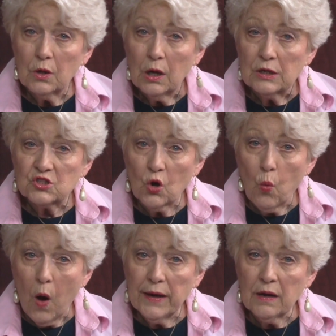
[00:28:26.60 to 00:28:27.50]
So
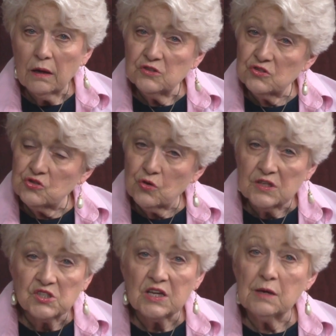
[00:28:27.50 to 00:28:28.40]
why not just
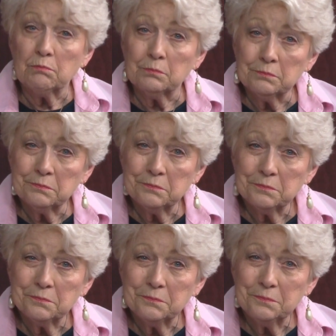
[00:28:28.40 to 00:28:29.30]
trust him?
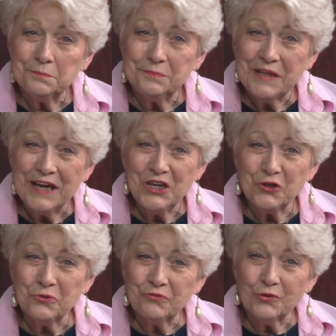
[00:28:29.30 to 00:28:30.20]
Thank
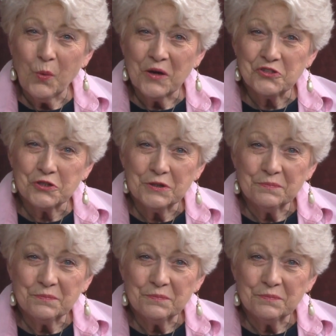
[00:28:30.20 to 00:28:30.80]
you for watching.